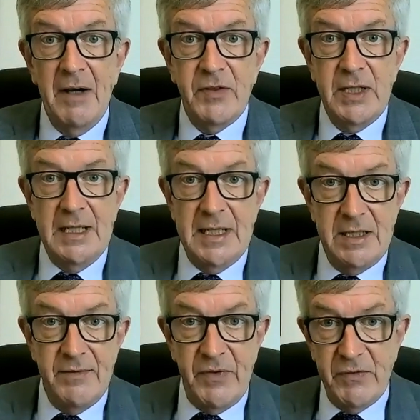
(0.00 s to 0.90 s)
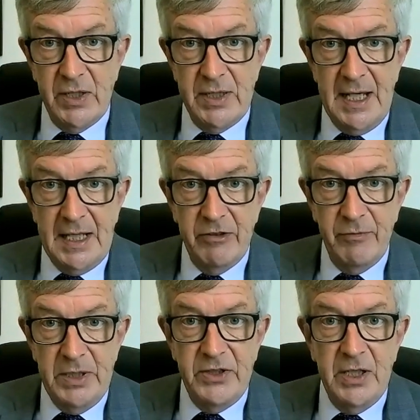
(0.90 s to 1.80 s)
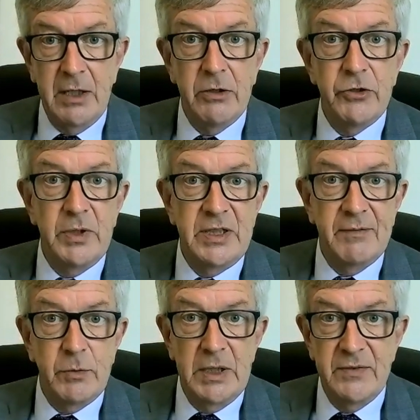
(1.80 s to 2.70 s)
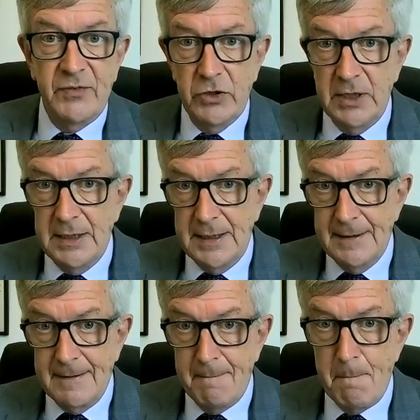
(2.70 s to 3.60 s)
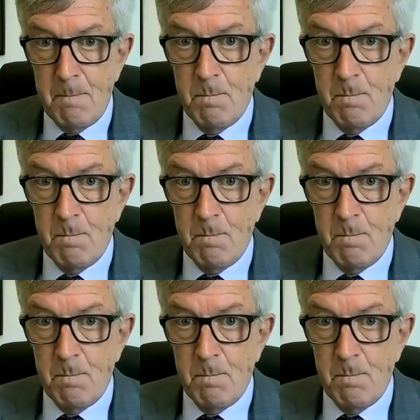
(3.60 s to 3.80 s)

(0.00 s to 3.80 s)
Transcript: after 10 days if you've got a negative PCR, otherwise you have to wait 14 days.